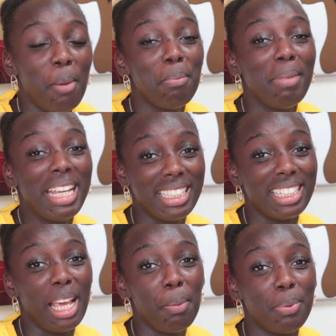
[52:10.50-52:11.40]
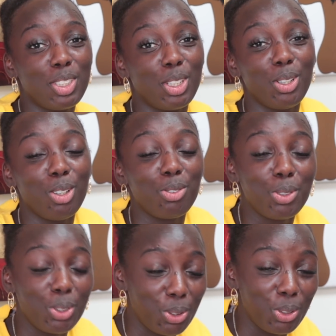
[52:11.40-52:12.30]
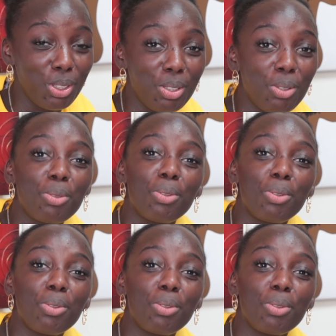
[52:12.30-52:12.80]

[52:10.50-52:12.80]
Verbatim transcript: amazing episode of Cook Talk.